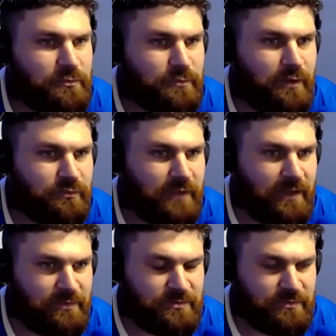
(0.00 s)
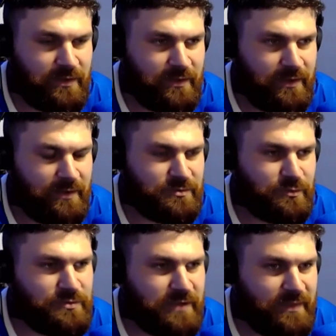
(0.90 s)
as well, Steve, it's
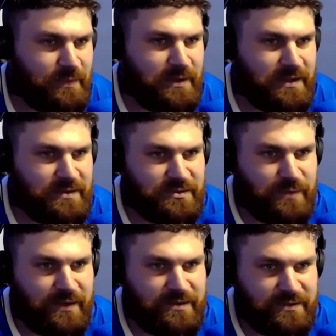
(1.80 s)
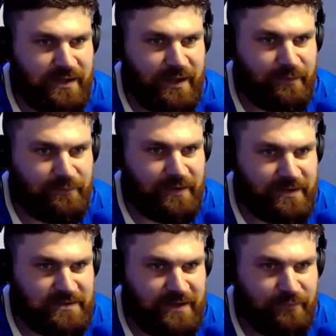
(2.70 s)
good to get the minutes as well, isn't it? You know, the
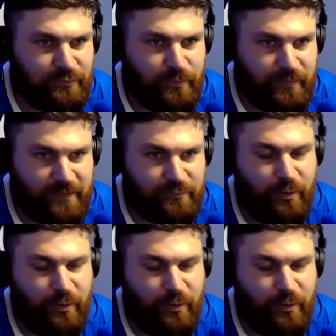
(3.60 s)
fitness levels up, and that's